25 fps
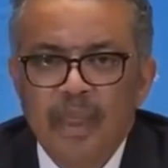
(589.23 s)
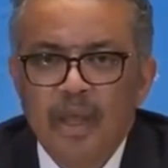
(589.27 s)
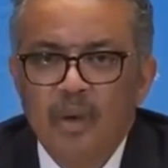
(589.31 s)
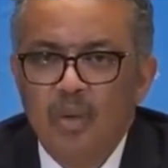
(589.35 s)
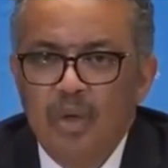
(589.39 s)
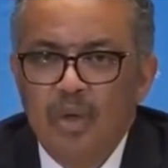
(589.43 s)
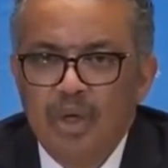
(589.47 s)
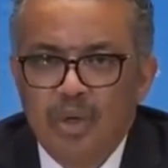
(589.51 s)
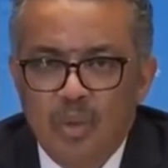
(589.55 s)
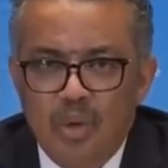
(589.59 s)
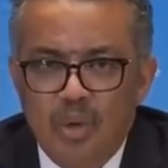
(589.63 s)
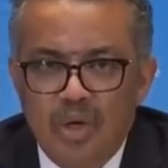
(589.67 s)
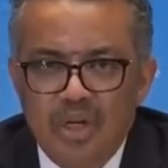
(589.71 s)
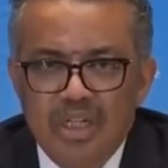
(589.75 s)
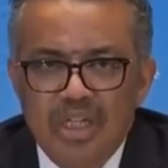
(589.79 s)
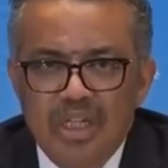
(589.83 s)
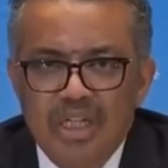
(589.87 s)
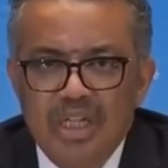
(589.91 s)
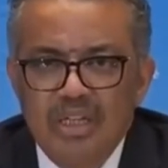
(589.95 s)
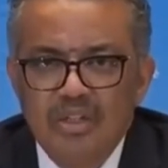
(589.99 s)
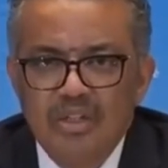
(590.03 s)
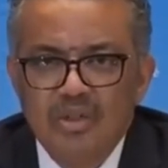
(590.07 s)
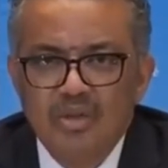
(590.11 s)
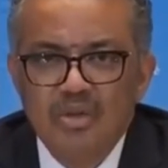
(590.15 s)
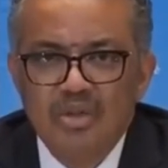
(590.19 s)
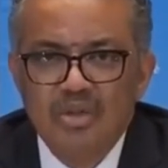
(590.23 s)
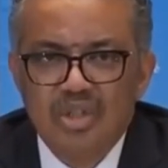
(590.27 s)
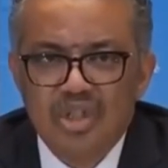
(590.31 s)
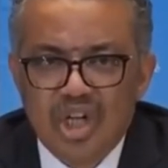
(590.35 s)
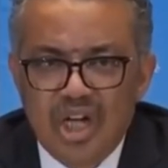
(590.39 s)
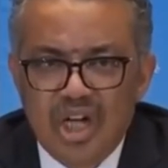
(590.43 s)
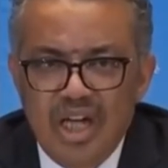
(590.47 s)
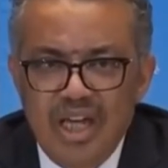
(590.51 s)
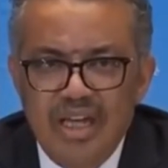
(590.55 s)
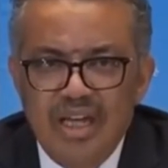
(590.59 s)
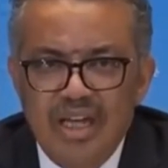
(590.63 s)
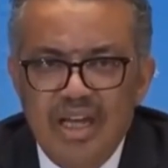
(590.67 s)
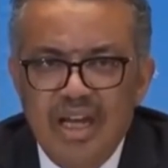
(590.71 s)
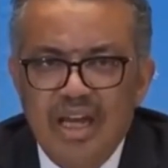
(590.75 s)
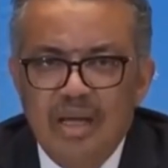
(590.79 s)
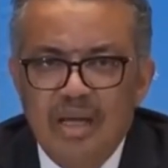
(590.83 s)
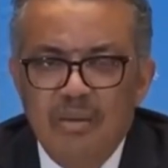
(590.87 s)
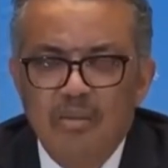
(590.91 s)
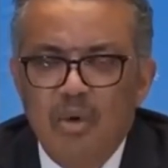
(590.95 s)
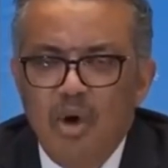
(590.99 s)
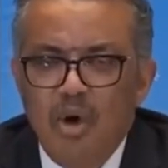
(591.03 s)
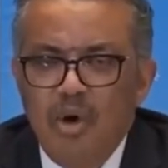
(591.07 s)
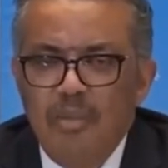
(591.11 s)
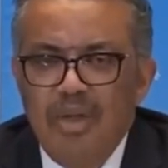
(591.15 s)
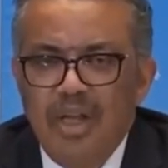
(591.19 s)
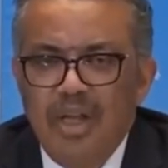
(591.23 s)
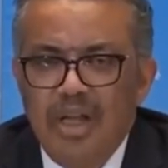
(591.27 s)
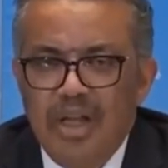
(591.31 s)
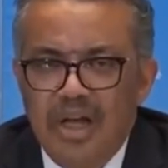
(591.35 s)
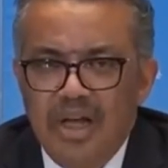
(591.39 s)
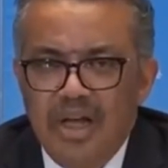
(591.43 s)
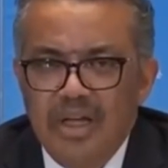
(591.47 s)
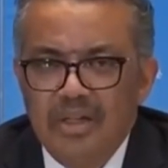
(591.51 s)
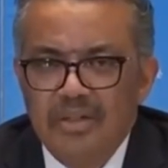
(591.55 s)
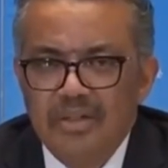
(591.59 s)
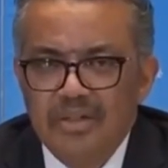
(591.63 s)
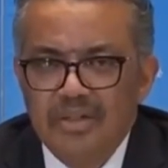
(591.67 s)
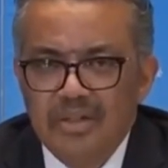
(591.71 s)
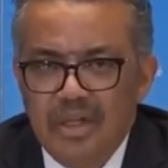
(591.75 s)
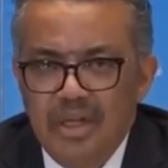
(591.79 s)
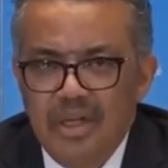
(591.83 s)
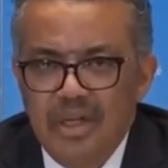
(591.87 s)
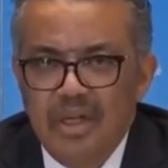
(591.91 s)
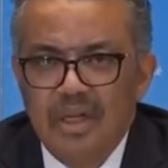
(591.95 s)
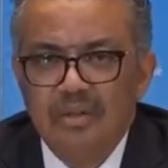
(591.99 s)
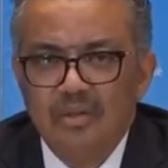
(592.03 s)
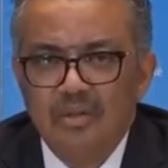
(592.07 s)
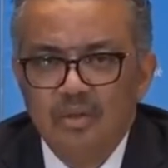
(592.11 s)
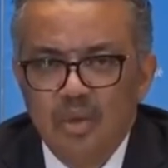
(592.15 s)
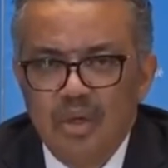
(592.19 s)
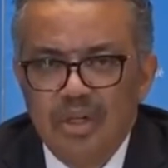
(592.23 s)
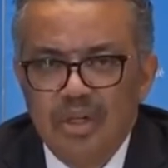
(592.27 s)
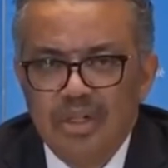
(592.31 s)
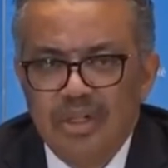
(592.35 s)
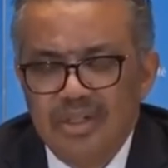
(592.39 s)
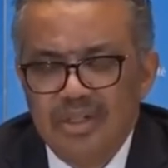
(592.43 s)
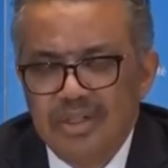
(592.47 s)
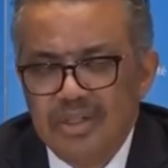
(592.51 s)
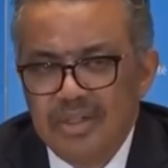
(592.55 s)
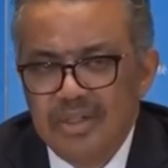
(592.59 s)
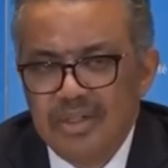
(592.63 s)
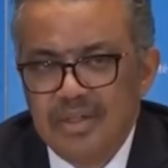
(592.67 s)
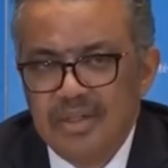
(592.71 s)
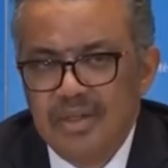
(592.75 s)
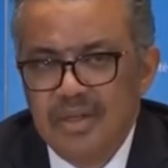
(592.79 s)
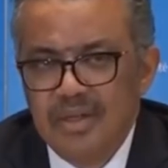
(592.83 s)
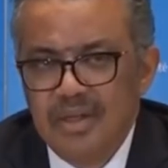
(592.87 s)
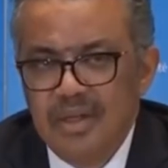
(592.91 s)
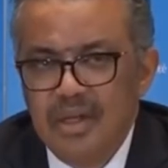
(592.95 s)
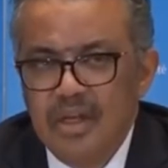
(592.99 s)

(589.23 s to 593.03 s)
we're working to train and mobilize health workers.